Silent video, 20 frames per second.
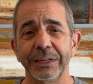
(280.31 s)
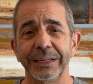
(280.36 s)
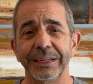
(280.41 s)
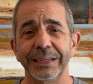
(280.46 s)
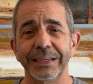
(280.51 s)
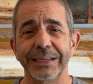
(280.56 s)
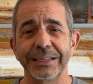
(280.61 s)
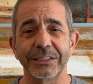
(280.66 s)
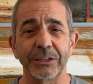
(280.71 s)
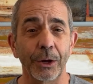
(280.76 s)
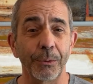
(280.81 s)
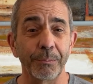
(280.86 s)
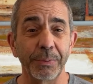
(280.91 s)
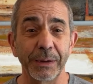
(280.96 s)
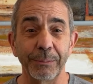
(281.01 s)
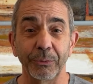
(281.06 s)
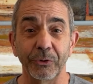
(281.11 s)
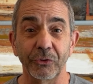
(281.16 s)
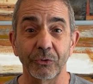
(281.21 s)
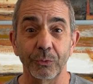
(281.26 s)
Some
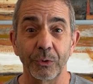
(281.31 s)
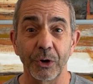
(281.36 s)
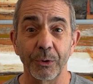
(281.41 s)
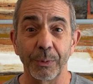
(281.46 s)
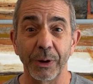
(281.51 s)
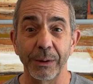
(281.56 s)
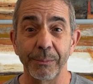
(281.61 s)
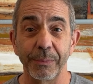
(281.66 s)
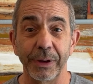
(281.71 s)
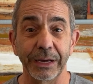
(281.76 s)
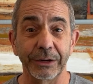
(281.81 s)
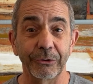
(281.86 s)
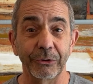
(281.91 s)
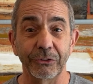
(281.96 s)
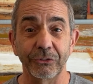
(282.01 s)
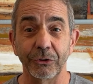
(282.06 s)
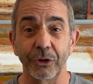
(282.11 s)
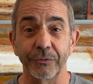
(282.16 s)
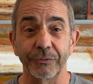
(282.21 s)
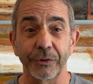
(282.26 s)
people swear by
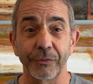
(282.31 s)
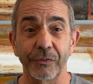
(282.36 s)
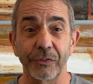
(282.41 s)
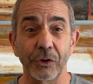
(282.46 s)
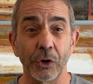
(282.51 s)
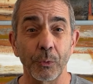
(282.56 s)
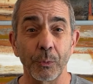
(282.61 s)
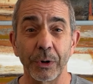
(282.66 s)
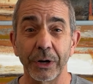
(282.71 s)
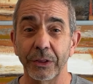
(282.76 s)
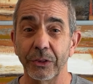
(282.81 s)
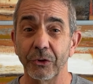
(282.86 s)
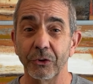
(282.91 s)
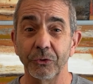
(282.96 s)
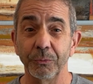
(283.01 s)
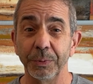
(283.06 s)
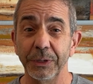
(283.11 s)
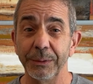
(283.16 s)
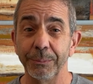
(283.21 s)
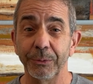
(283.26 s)
Microsoft. If you're one of
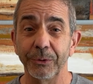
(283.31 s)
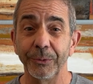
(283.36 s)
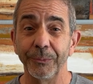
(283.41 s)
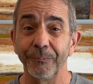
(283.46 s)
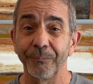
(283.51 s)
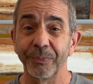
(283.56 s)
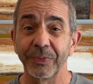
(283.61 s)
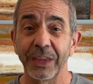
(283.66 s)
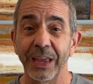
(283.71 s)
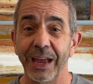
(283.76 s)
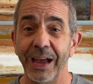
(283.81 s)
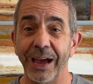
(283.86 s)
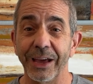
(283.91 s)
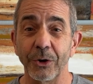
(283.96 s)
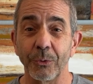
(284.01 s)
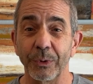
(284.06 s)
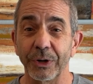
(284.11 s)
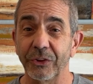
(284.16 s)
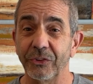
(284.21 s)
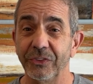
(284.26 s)
those people, I
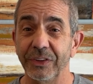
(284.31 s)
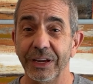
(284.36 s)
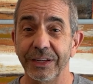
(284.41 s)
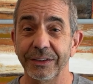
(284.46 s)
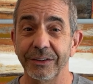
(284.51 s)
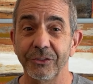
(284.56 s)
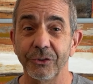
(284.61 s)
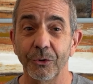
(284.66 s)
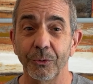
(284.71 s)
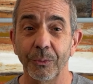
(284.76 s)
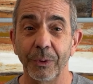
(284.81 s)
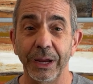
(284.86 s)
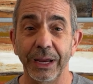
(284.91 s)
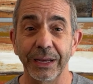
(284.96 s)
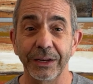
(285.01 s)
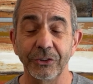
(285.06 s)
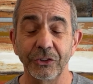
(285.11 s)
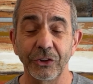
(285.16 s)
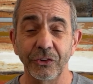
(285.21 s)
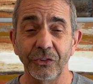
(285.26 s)
don't want to stand in your
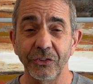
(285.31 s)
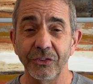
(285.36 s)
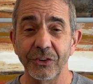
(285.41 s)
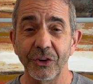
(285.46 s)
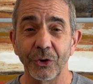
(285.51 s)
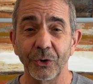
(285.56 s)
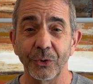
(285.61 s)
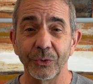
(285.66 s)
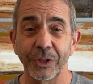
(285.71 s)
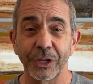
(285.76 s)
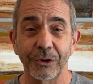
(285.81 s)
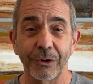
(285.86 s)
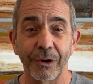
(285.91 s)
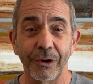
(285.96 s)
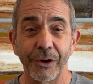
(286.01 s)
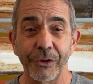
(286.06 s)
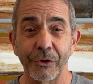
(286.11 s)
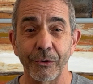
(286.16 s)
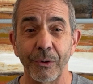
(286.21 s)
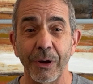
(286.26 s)
way. Just know there are
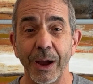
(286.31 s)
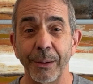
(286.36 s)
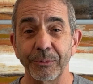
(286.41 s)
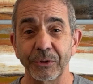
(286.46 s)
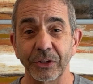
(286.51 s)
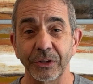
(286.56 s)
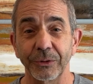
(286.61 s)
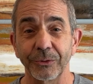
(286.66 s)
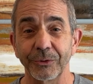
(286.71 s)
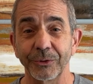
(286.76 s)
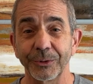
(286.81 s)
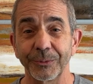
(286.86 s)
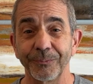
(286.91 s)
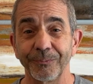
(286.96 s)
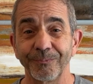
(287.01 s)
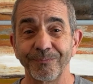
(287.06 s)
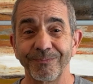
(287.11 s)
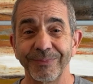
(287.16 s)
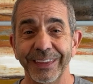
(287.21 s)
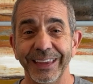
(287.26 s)
other options.
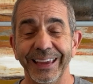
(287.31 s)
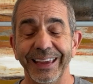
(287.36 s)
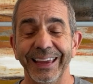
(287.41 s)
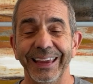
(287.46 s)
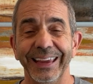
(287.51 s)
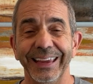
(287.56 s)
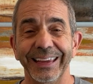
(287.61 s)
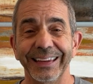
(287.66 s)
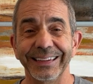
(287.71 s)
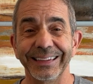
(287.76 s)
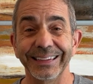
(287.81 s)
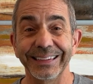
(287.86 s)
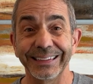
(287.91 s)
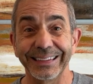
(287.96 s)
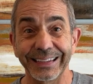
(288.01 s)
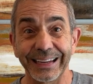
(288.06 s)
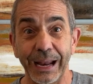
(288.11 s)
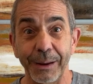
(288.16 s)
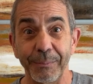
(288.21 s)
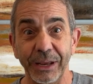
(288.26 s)
And
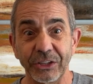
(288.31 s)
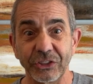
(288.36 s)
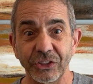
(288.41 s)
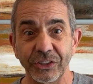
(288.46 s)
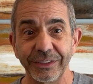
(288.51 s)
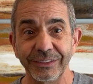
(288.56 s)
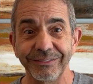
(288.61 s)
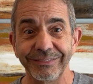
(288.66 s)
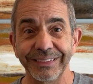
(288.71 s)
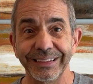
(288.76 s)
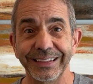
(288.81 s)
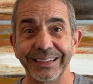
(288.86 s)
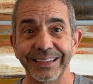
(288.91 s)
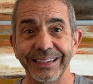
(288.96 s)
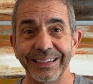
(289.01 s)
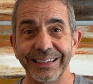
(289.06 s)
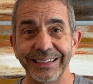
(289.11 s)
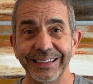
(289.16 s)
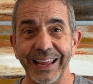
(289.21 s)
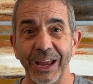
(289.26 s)
did I mention
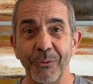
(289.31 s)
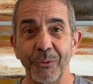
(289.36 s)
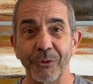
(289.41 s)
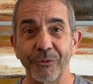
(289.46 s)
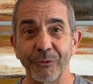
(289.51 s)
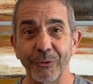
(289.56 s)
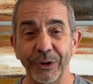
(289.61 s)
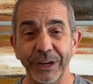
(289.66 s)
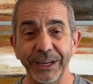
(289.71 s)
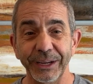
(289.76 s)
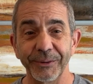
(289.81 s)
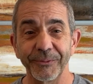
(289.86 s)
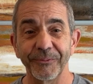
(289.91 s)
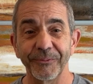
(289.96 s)
they were free?